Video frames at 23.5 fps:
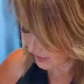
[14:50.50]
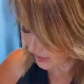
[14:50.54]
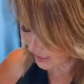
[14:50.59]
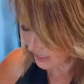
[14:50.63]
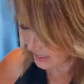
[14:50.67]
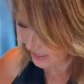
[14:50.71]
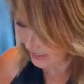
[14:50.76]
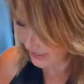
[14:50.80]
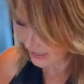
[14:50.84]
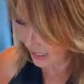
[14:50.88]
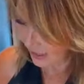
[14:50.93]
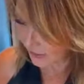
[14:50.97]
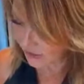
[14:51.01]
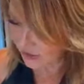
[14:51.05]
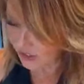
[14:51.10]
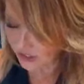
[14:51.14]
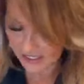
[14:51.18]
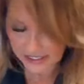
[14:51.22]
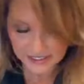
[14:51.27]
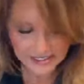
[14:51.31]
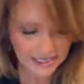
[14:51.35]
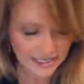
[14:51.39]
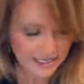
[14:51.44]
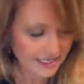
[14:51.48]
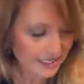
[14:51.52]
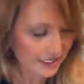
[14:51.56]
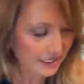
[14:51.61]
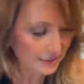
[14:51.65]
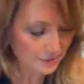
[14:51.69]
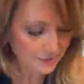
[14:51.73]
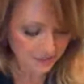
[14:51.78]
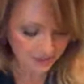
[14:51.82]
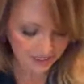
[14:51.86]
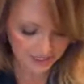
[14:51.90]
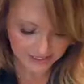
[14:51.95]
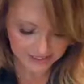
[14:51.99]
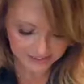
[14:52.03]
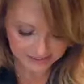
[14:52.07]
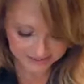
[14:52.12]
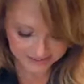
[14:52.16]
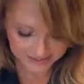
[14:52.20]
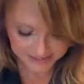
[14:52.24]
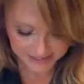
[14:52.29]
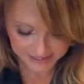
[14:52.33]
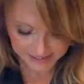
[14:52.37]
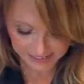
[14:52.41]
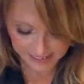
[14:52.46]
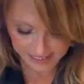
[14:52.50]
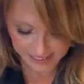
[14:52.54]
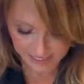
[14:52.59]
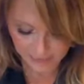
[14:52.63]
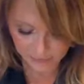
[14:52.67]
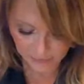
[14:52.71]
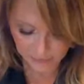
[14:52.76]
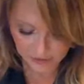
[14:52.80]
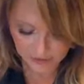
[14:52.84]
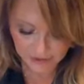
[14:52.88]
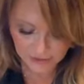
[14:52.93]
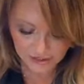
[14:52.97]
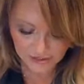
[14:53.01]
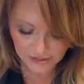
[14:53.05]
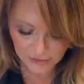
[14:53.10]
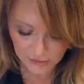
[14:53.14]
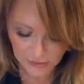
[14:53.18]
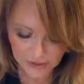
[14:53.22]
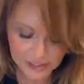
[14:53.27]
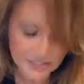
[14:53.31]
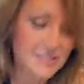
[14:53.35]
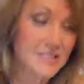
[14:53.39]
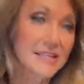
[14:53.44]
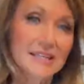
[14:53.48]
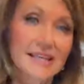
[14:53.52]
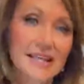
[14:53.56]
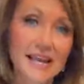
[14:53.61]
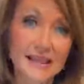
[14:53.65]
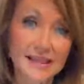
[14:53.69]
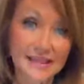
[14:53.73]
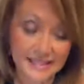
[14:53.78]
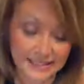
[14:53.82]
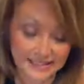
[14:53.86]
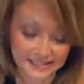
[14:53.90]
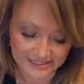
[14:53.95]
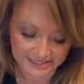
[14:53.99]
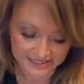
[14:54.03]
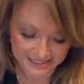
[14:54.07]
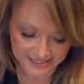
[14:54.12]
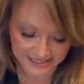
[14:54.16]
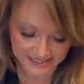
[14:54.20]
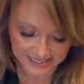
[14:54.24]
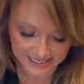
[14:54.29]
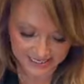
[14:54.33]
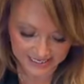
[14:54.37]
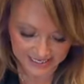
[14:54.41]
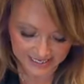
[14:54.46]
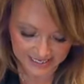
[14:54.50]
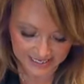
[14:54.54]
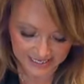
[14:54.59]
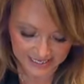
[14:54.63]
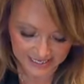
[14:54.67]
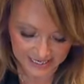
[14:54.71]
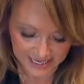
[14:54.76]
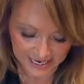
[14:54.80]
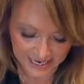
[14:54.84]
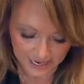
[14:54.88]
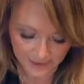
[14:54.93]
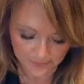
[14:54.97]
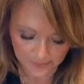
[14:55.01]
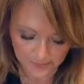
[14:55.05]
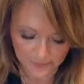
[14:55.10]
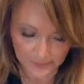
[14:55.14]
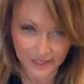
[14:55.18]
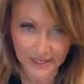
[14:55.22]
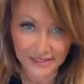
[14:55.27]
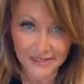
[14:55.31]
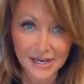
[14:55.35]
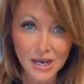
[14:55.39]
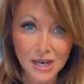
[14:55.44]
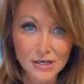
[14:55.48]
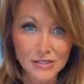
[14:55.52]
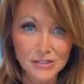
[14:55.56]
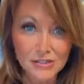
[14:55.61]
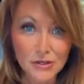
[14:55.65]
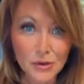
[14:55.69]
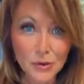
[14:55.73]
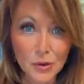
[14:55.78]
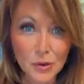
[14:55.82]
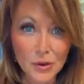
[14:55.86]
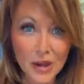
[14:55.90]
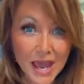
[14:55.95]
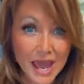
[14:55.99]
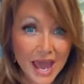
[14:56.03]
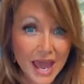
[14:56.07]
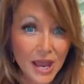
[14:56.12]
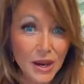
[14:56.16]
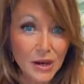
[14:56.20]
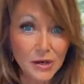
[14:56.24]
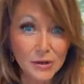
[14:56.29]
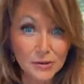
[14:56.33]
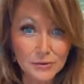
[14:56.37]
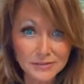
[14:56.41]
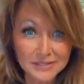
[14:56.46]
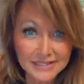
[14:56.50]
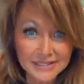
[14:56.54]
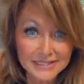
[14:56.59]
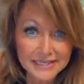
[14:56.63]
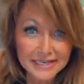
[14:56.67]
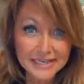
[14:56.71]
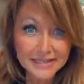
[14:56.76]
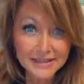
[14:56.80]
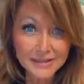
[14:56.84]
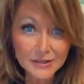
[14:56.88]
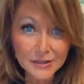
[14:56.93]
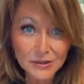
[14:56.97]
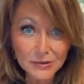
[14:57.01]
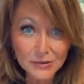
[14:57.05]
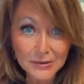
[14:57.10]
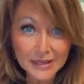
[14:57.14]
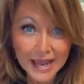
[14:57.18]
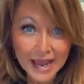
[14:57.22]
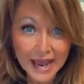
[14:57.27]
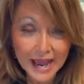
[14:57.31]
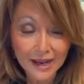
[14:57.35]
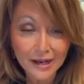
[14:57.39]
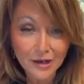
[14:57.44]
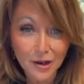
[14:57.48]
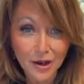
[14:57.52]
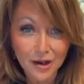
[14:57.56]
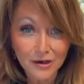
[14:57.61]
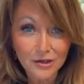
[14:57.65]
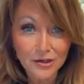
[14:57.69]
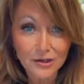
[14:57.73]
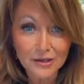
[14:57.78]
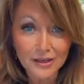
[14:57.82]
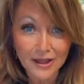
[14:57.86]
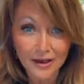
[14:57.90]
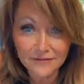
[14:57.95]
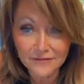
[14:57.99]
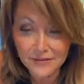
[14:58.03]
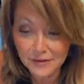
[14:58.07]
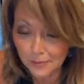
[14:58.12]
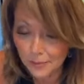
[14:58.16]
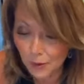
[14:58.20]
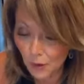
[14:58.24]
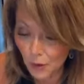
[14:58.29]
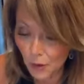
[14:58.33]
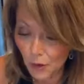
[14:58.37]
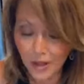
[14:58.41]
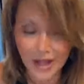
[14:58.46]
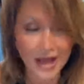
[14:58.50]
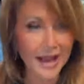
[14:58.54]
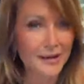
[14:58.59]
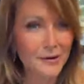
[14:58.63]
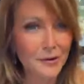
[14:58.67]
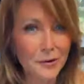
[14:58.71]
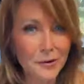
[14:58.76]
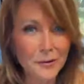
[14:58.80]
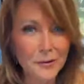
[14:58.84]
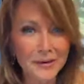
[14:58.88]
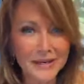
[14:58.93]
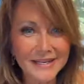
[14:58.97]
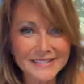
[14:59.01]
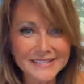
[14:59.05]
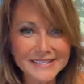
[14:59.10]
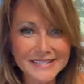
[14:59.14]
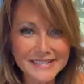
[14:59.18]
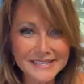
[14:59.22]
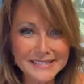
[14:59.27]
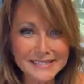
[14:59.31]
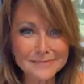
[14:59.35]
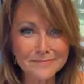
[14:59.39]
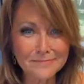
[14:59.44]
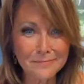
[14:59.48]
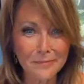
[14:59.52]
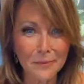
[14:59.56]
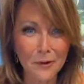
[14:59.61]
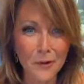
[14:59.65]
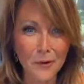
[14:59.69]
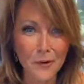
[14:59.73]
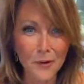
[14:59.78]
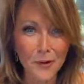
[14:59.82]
turn the heat down just a little bit. And we're just going to let this thicken up a bit. So Who's seen the new catalog? You love the bowl. I know, isn't this